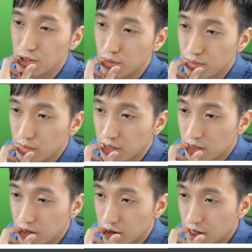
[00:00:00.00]
So
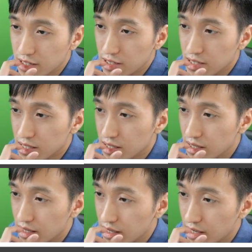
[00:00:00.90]
click this.
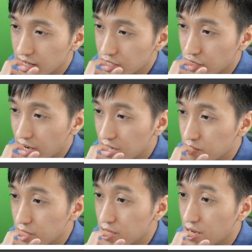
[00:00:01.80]
It's going to
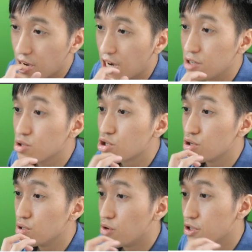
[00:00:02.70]
ask me, are you
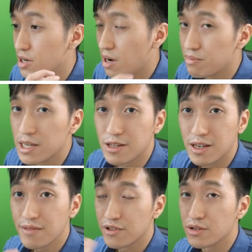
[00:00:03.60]
sure you want to update
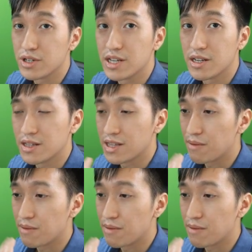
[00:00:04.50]
the inventory?